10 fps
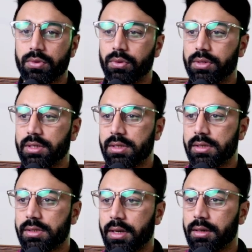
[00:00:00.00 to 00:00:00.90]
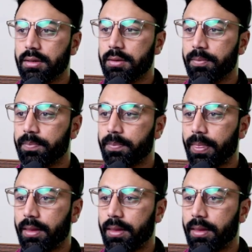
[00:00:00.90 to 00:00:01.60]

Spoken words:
this is a site that